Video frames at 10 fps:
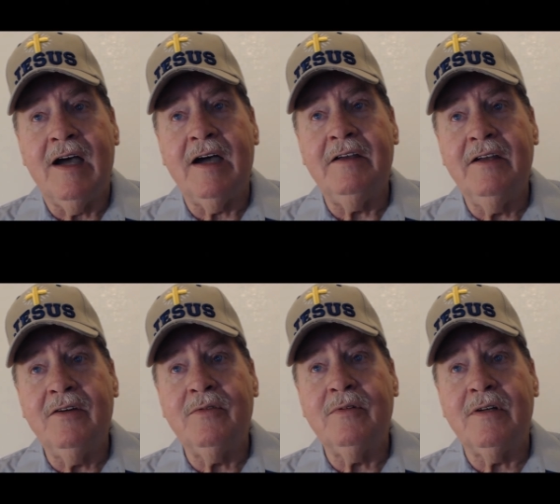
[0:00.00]
I
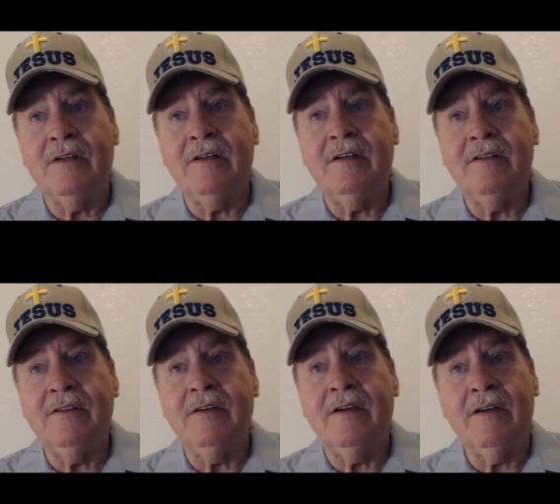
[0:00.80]
know uh,
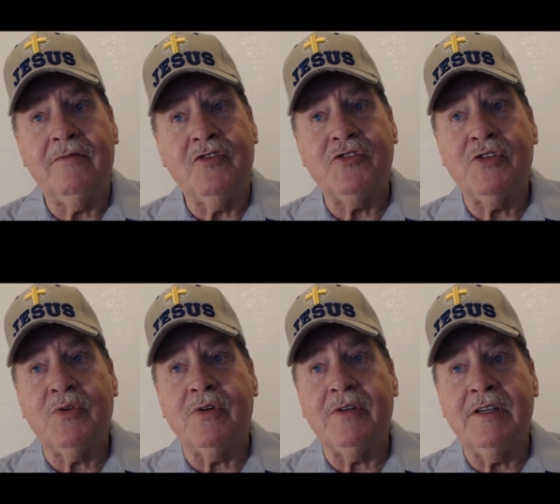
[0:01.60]
uh, for
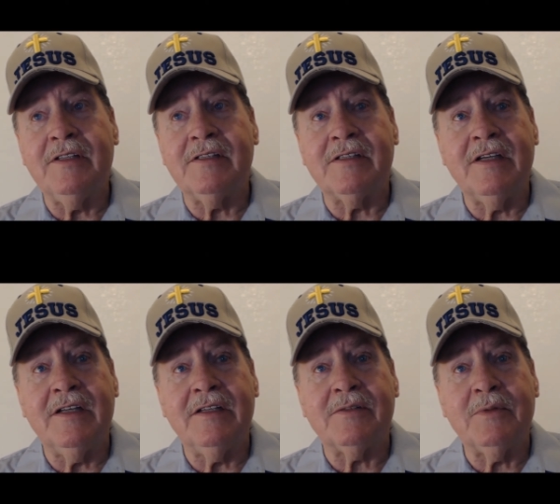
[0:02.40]
sure it is
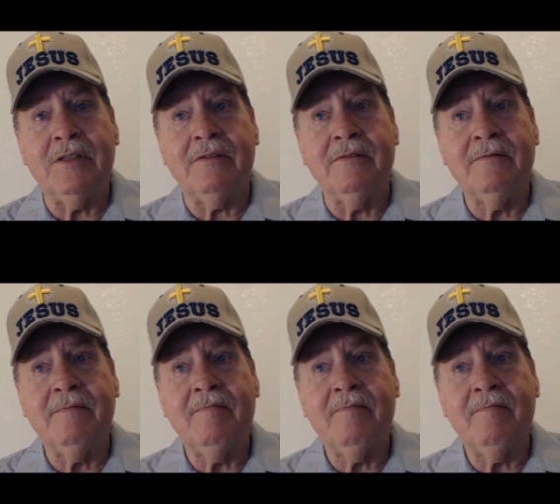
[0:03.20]
it is real.